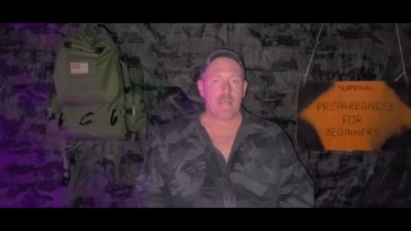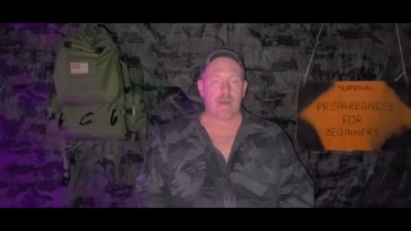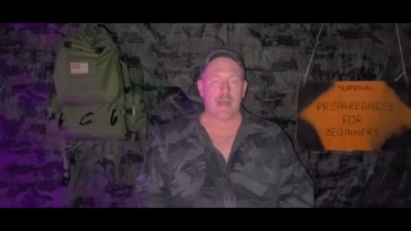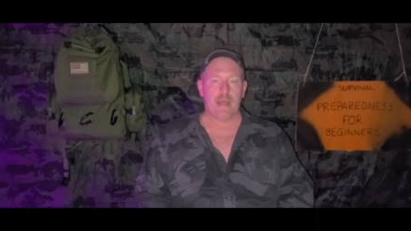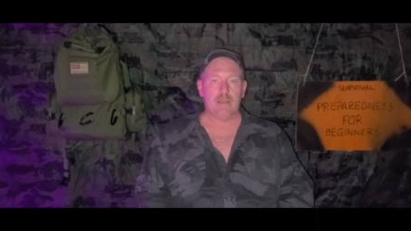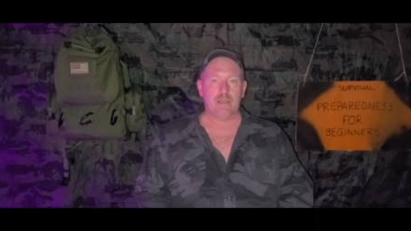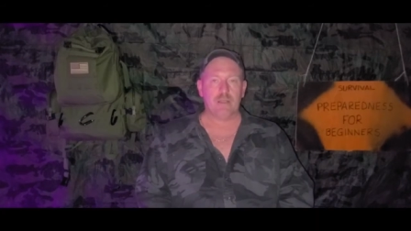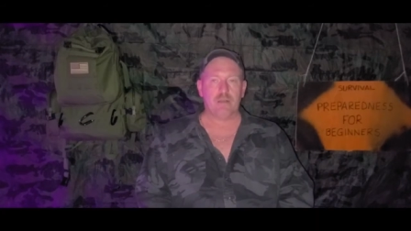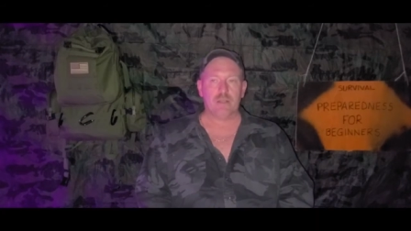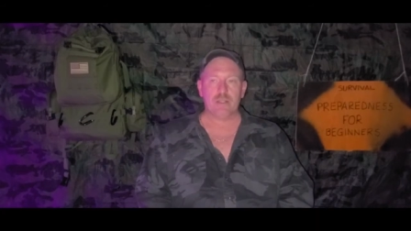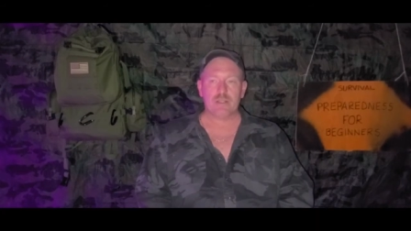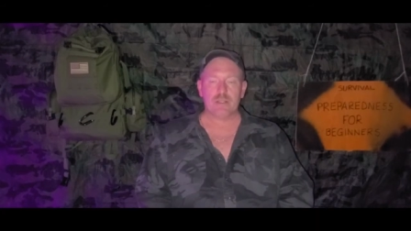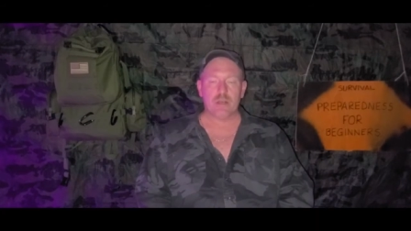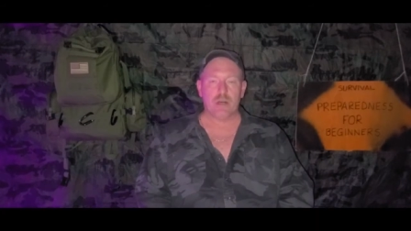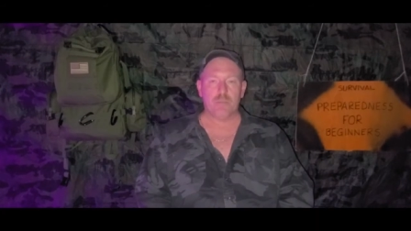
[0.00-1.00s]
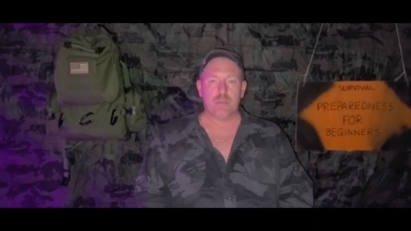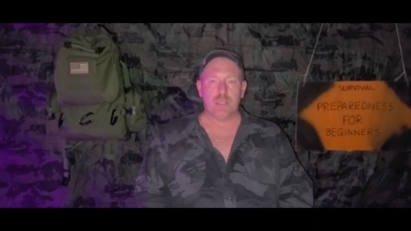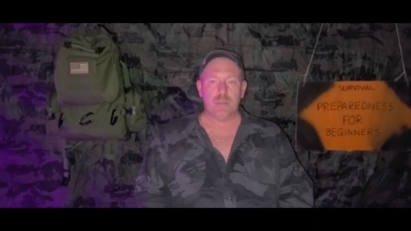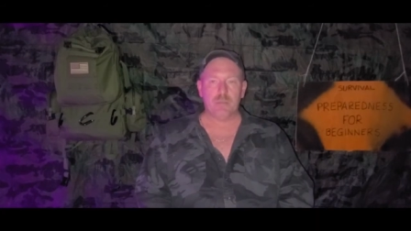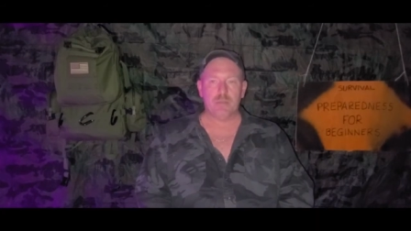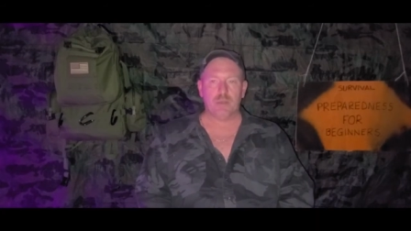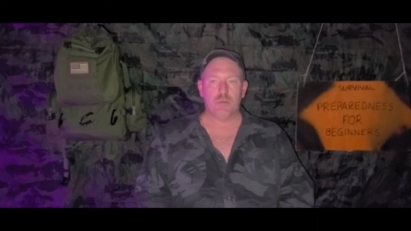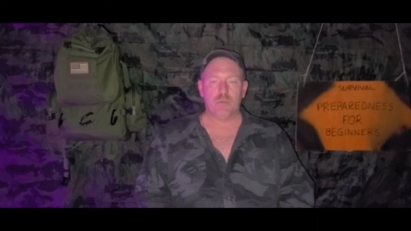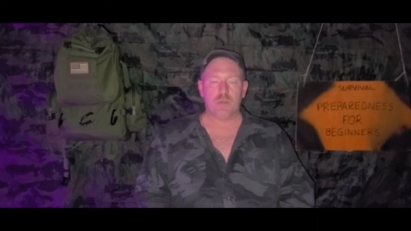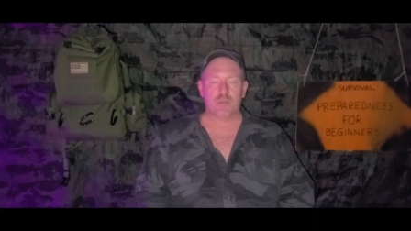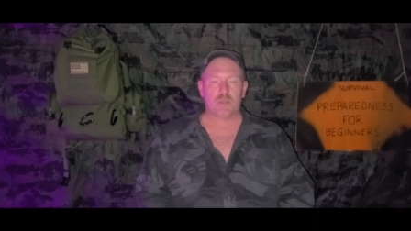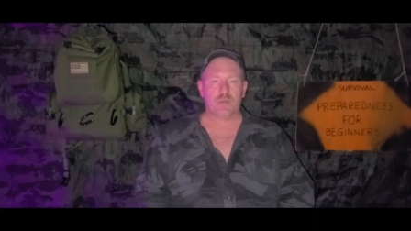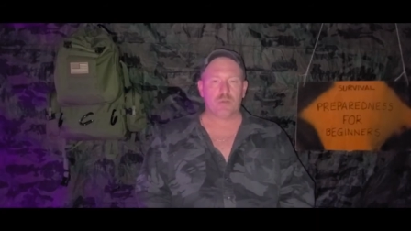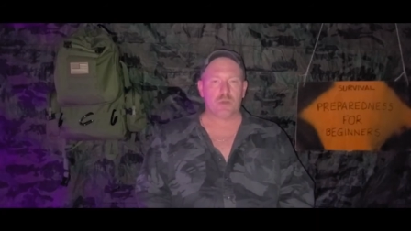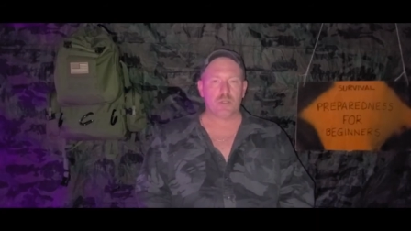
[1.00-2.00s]
I literally saw people
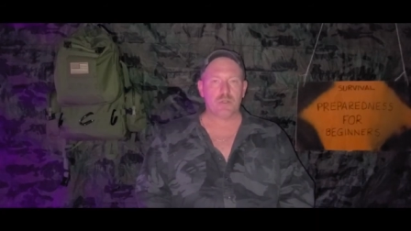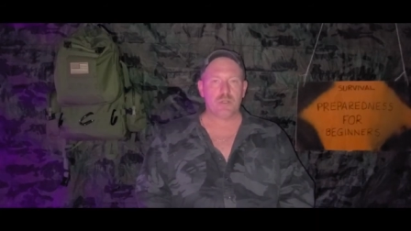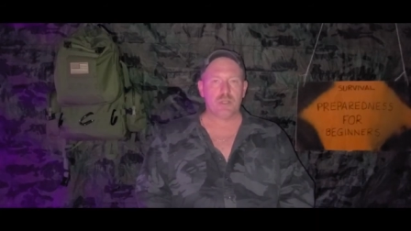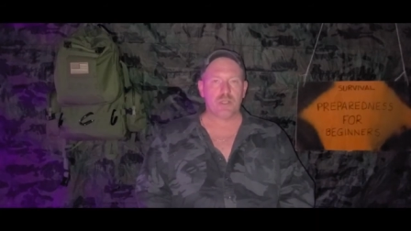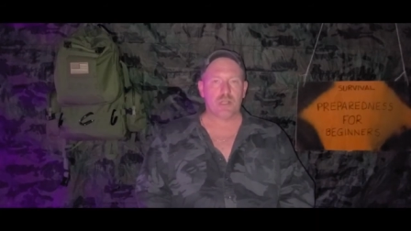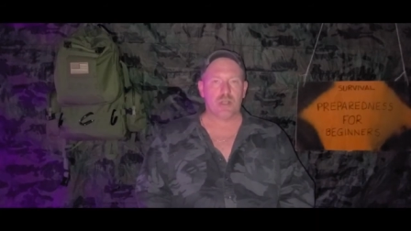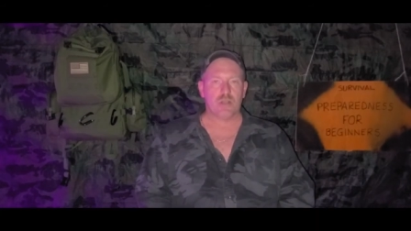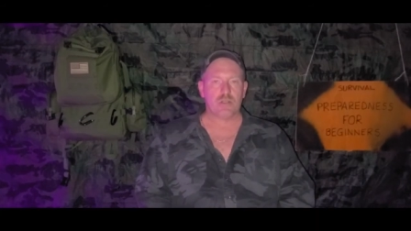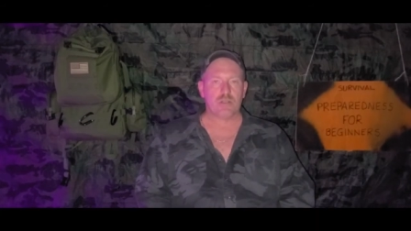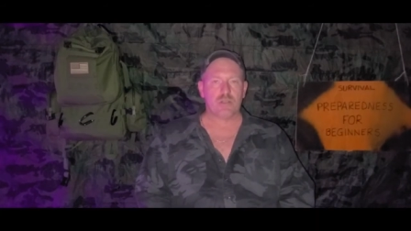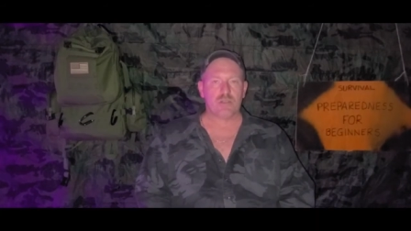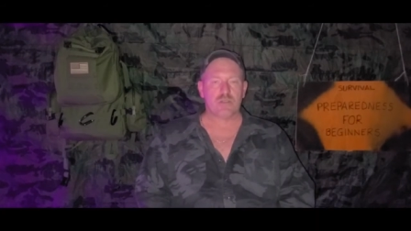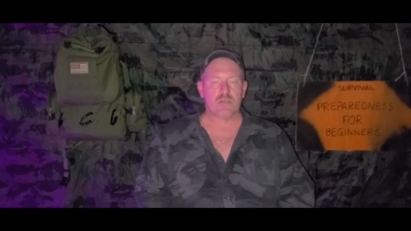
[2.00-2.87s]
with grocery carts